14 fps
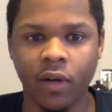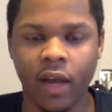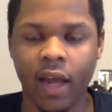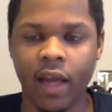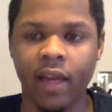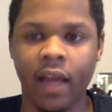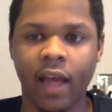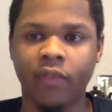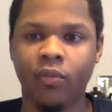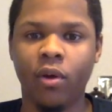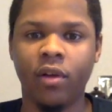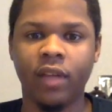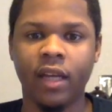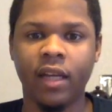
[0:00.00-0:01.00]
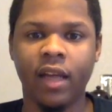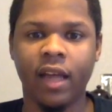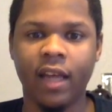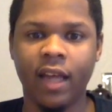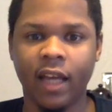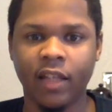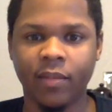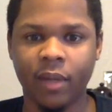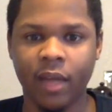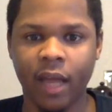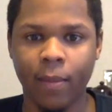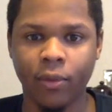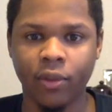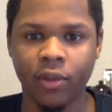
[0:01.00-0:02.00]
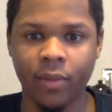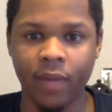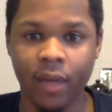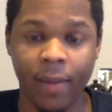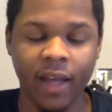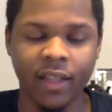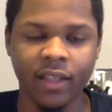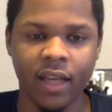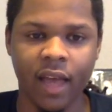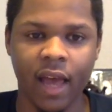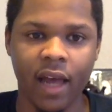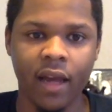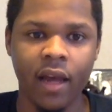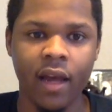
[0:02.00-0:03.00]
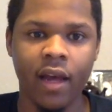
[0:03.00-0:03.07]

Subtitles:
And that's one thing that he has been able to be amazing at,